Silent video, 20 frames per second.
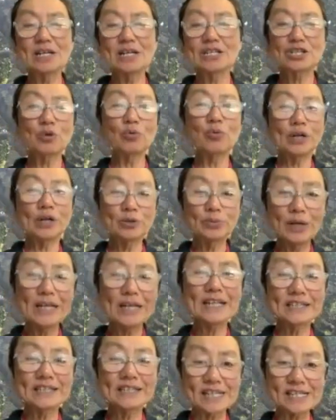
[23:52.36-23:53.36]
So we're
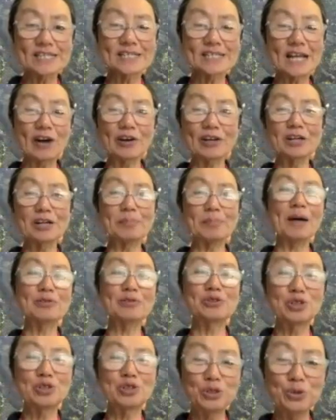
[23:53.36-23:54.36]
really just talking
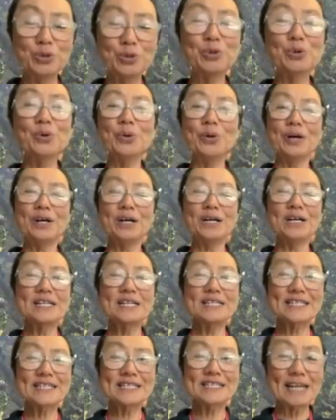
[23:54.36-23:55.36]
about two
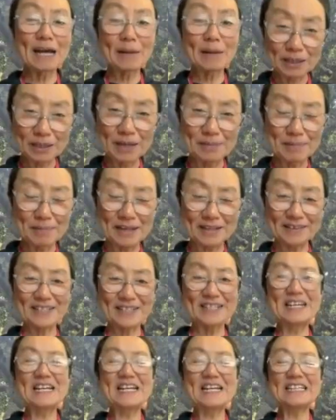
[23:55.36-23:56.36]

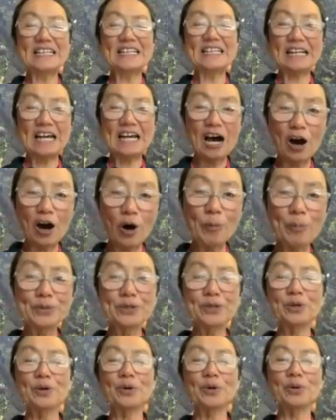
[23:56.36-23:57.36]
supplements that help
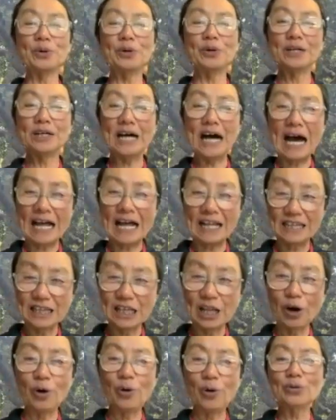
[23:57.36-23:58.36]
you
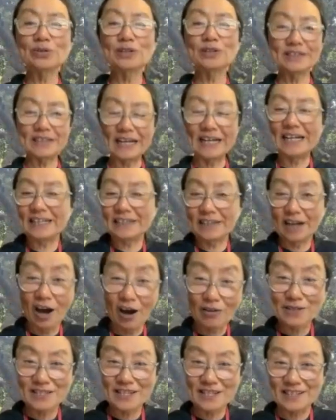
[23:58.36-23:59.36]
unload the daily
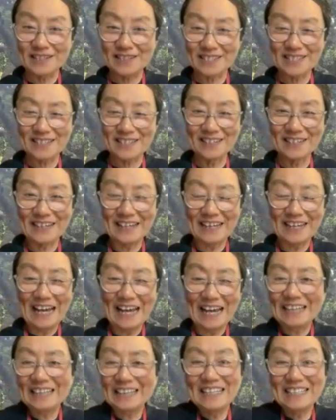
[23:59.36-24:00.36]
toxins.
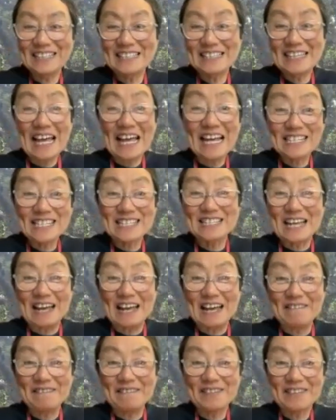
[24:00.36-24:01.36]
And it's less
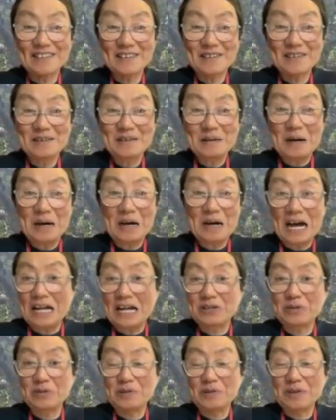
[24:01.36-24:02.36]
than
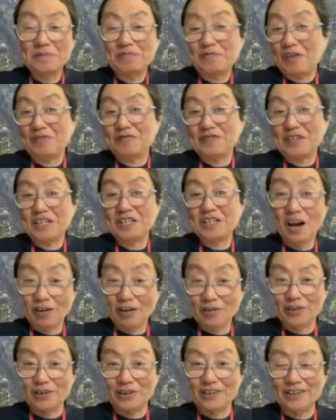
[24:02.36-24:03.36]

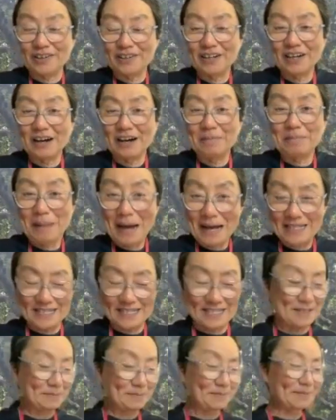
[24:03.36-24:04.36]
$150 a
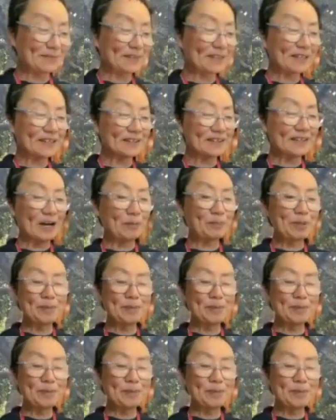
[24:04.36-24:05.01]
month. Now,